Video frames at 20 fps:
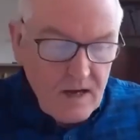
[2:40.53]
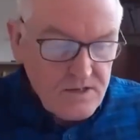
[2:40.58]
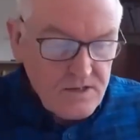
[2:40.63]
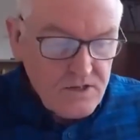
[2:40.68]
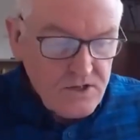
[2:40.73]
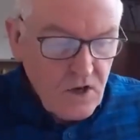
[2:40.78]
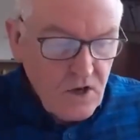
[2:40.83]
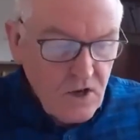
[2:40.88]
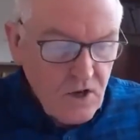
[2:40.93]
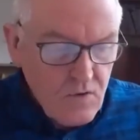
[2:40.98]

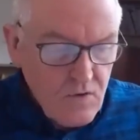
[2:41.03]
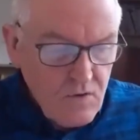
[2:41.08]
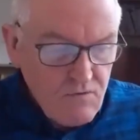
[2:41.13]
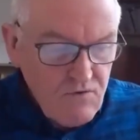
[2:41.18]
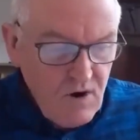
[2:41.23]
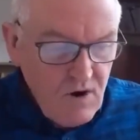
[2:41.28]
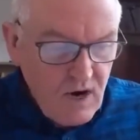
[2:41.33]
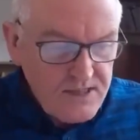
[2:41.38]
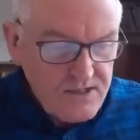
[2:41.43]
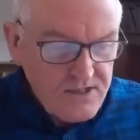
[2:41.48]
So,
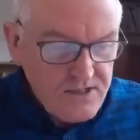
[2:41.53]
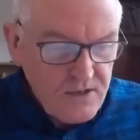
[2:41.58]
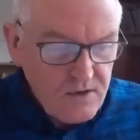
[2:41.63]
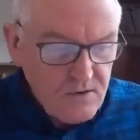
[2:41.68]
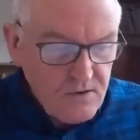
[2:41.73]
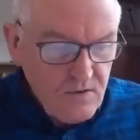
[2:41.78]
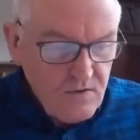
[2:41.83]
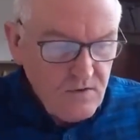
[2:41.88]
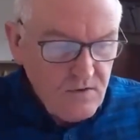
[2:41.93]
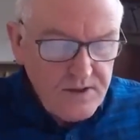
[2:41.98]
right,
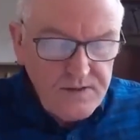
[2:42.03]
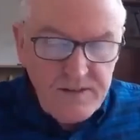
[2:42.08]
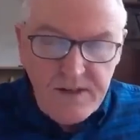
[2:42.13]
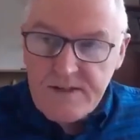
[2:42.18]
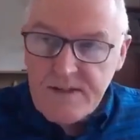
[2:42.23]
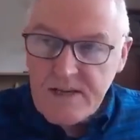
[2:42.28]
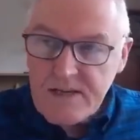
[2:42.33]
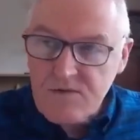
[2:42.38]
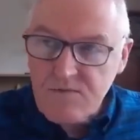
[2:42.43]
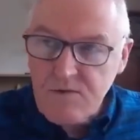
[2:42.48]
so
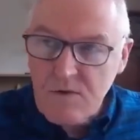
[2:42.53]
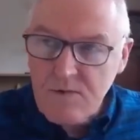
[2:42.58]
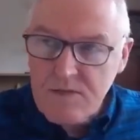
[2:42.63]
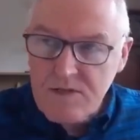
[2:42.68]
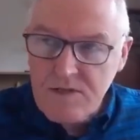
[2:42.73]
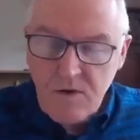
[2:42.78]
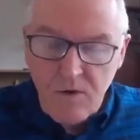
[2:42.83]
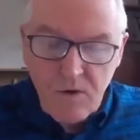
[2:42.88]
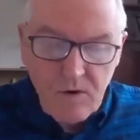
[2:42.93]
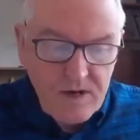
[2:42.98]
that's what we're
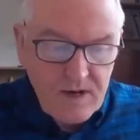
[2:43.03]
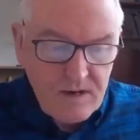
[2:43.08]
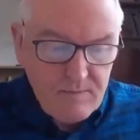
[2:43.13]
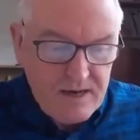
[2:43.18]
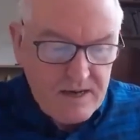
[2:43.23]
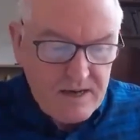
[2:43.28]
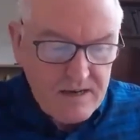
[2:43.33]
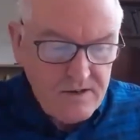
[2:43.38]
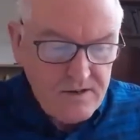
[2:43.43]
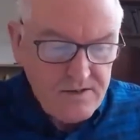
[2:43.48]
talking
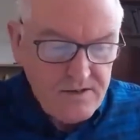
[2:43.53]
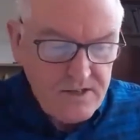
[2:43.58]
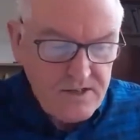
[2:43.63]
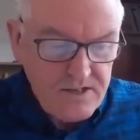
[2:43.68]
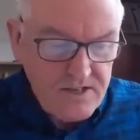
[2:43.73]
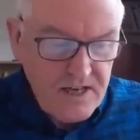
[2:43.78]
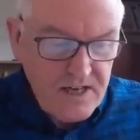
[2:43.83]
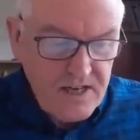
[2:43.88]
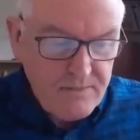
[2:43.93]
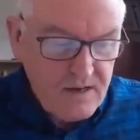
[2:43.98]
about, those
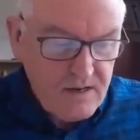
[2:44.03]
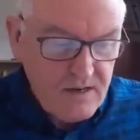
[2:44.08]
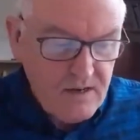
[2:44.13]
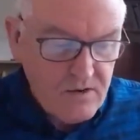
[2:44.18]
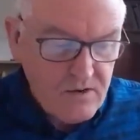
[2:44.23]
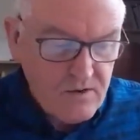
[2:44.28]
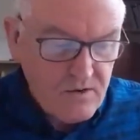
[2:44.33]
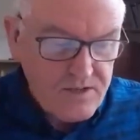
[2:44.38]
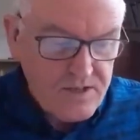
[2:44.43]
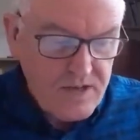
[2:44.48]
systemic and
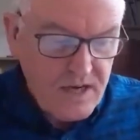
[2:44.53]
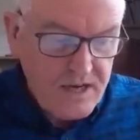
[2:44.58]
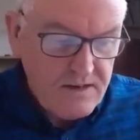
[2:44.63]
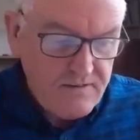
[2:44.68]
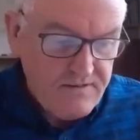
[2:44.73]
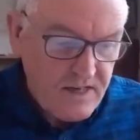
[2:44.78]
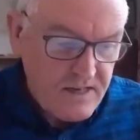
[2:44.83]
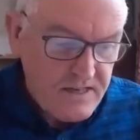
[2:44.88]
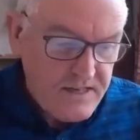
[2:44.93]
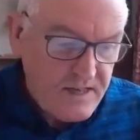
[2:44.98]
local side
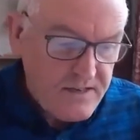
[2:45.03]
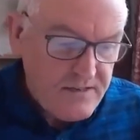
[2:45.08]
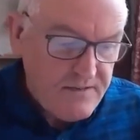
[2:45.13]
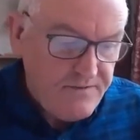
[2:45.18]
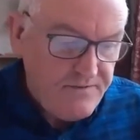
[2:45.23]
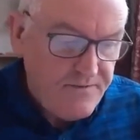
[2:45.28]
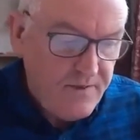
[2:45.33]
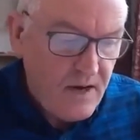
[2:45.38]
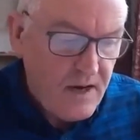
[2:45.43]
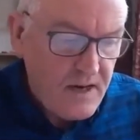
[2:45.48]
effects. Now, the
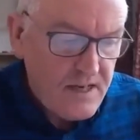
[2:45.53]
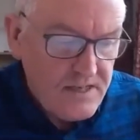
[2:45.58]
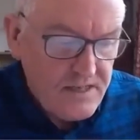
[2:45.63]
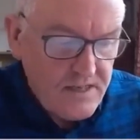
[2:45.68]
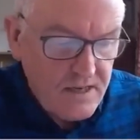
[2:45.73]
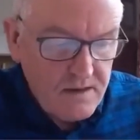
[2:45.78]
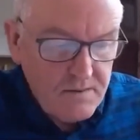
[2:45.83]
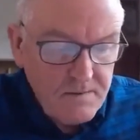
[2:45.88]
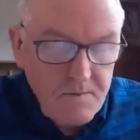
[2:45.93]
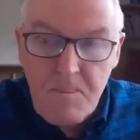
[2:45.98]

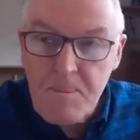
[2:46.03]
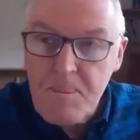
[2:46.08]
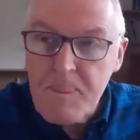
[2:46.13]
Pfizer,